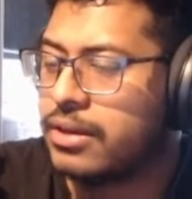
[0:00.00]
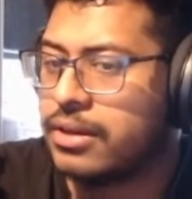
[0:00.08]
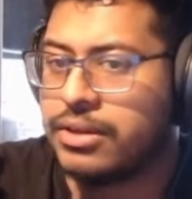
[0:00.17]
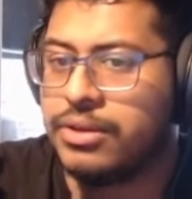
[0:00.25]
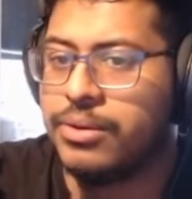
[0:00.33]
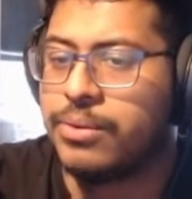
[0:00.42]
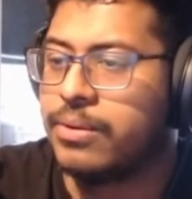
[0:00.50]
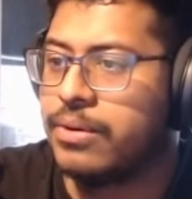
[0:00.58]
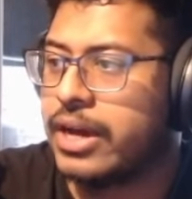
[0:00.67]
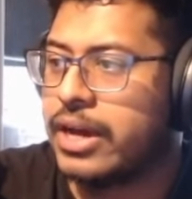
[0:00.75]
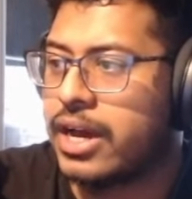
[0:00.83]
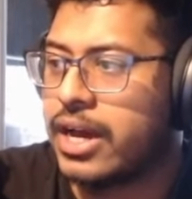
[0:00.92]
Your
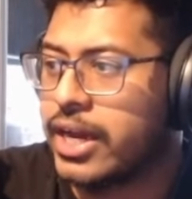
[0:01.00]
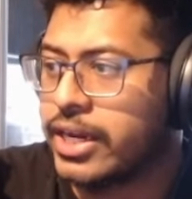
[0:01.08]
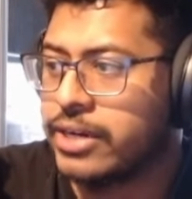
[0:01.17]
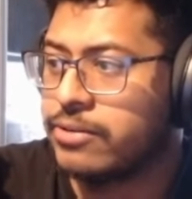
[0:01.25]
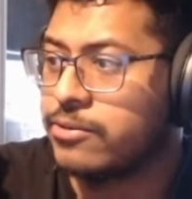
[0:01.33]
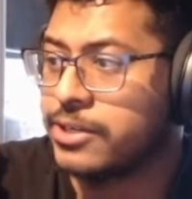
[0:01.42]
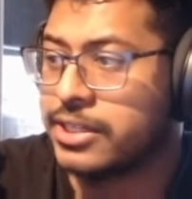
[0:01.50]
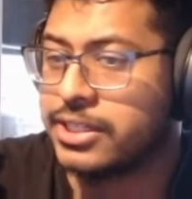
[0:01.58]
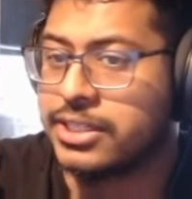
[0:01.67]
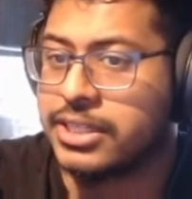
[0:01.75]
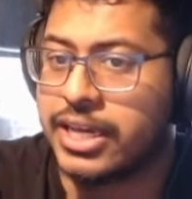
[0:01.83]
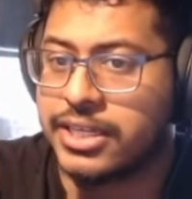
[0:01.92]
Acheron
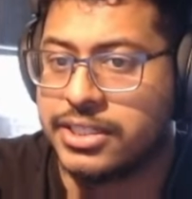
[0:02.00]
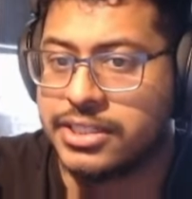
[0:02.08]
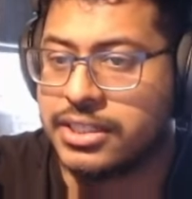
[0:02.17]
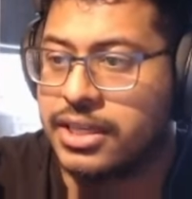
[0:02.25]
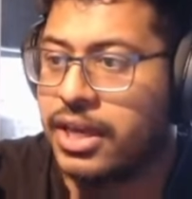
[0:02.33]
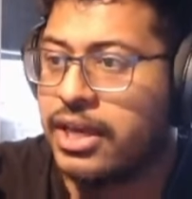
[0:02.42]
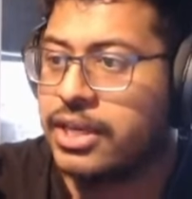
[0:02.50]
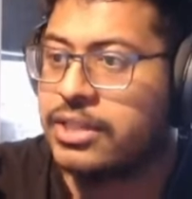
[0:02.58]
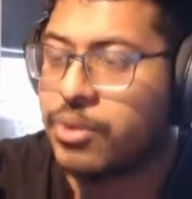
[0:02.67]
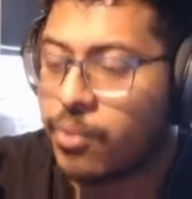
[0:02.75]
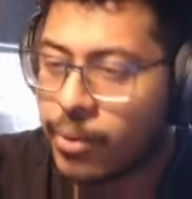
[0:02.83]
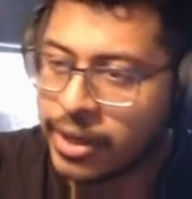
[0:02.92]
has...
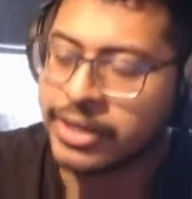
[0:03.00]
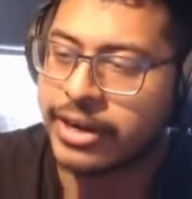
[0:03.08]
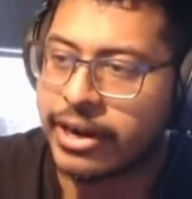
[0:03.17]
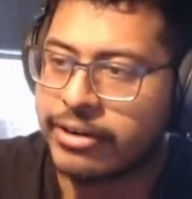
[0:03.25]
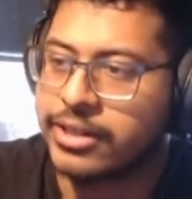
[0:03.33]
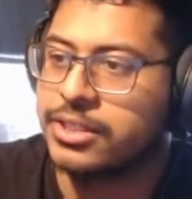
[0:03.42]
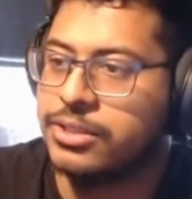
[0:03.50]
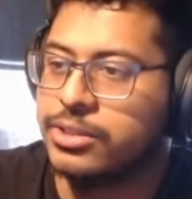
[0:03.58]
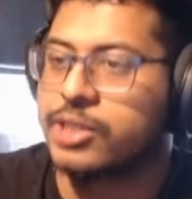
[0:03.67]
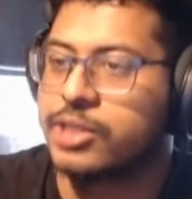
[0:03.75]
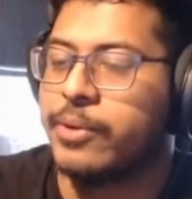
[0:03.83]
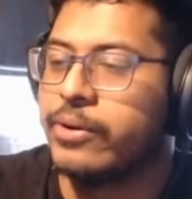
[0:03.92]
the one character you're
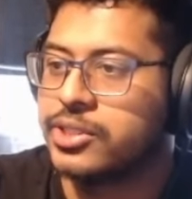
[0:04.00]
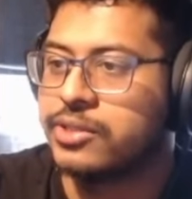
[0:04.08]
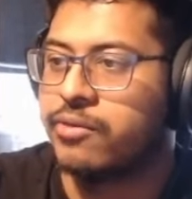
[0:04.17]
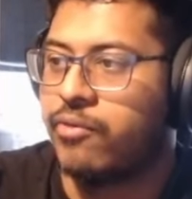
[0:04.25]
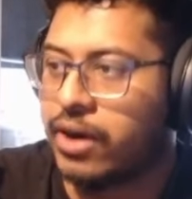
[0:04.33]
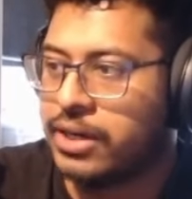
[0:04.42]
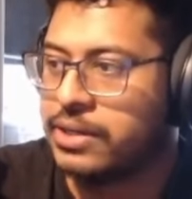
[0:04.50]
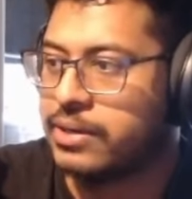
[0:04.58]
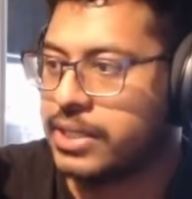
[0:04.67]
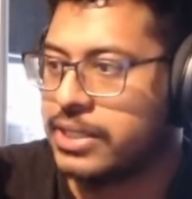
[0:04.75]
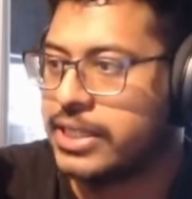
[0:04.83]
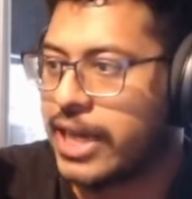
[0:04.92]
supposed to run on
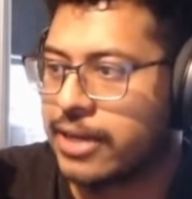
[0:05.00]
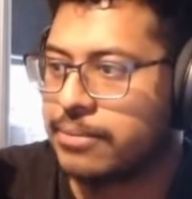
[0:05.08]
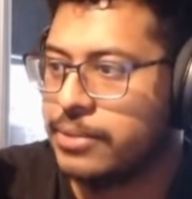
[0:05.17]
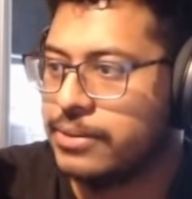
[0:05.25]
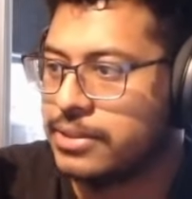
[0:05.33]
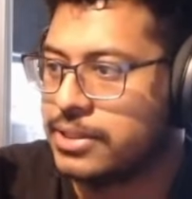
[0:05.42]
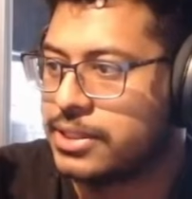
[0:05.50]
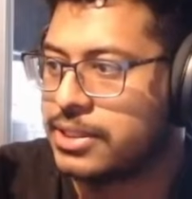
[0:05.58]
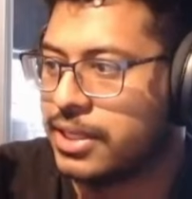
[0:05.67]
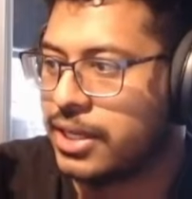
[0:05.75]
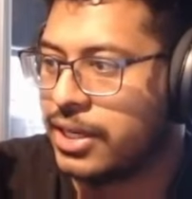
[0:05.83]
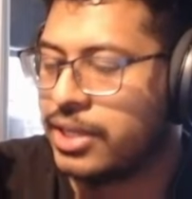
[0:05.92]
attack boots,
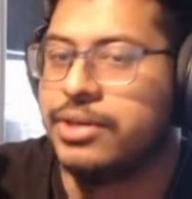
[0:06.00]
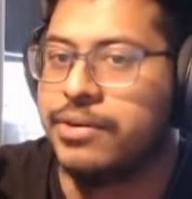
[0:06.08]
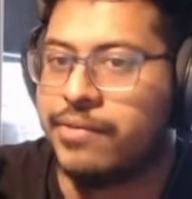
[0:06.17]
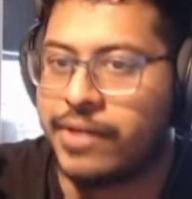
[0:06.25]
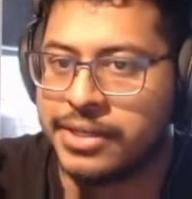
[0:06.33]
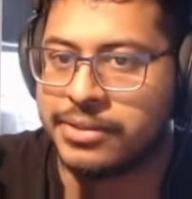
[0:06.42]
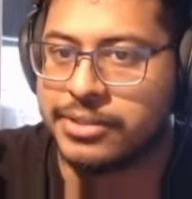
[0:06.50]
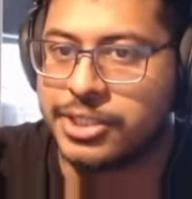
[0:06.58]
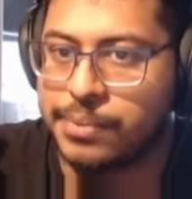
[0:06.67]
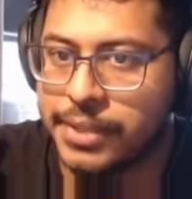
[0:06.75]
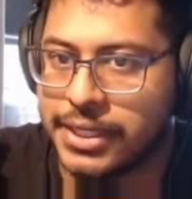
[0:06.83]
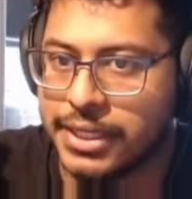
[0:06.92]
you're running on
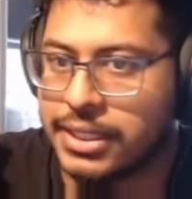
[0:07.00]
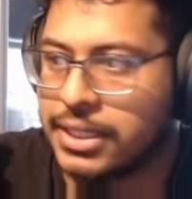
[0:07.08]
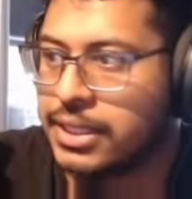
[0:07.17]
speed.